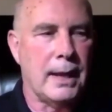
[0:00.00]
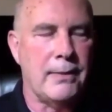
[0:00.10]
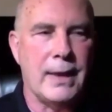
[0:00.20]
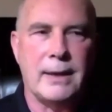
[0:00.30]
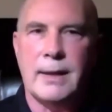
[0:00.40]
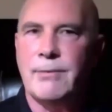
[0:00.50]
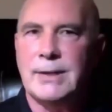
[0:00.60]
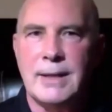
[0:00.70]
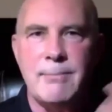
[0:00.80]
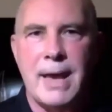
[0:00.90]
And then if
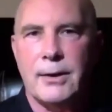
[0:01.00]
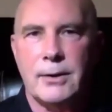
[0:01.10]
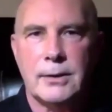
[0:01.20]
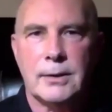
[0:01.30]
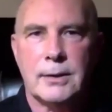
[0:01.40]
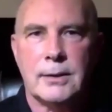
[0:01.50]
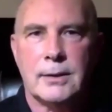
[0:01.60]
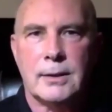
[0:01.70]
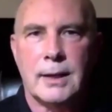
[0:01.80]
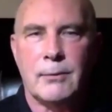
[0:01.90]
it did matter,
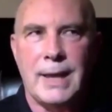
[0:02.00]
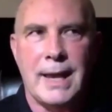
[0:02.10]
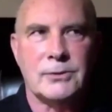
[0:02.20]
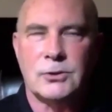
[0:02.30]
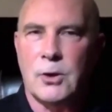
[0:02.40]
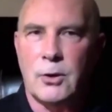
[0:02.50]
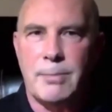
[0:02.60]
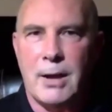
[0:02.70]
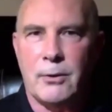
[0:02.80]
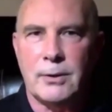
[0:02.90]
and we had
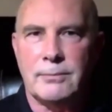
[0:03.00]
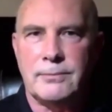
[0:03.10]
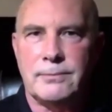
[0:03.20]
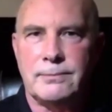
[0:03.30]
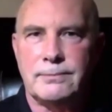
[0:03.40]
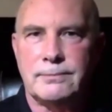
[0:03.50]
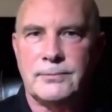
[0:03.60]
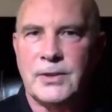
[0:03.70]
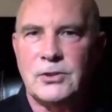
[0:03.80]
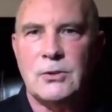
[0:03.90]
solar-powered
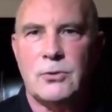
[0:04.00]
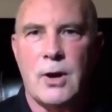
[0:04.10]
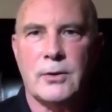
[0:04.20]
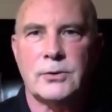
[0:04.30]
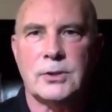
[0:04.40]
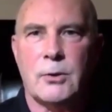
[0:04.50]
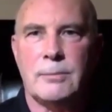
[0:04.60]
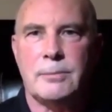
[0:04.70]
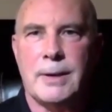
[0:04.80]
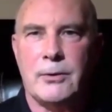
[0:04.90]
fishing trawlers,
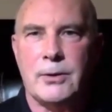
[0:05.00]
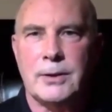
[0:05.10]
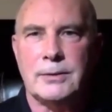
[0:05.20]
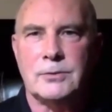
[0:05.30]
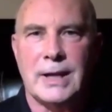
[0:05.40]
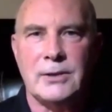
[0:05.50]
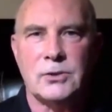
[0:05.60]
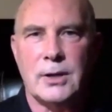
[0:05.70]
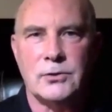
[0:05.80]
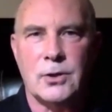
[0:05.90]
solar-powered
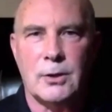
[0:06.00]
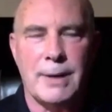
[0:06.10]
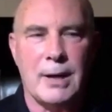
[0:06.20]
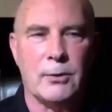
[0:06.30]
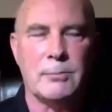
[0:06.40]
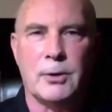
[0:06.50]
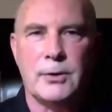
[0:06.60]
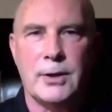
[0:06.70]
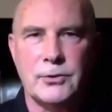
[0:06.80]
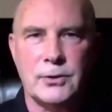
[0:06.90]
chainsaws, solar-powered
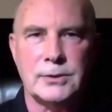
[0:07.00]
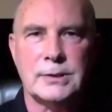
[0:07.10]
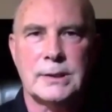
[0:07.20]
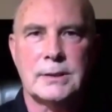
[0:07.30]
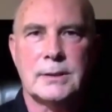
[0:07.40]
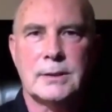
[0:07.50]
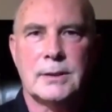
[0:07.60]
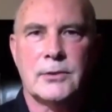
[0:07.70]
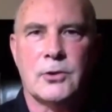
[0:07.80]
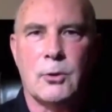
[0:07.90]
bulldozers,
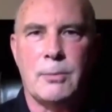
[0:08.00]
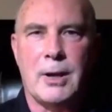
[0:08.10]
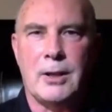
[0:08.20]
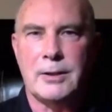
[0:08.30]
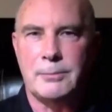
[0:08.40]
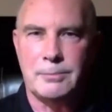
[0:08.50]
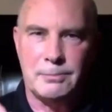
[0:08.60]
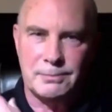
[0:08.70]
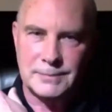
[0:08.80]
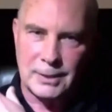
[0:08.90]

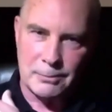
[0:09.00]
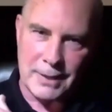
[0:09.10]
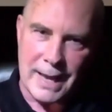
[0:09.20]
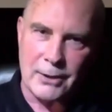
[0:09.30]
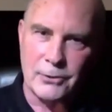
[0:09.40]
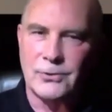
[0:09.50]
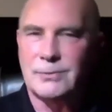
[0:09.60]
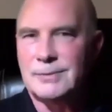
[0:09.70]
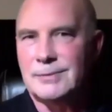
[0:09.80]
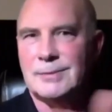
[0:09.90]
solar-powered,
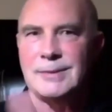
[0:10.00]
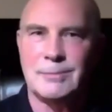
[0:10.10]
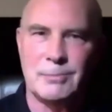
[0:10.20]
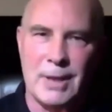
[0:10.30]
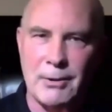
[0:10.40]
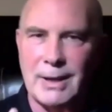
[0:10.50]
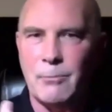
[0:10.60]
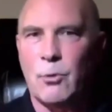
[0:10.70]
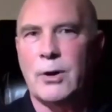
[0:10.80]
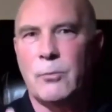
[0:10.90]
plows, plowing
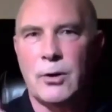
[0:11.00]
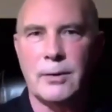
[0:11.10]
up more and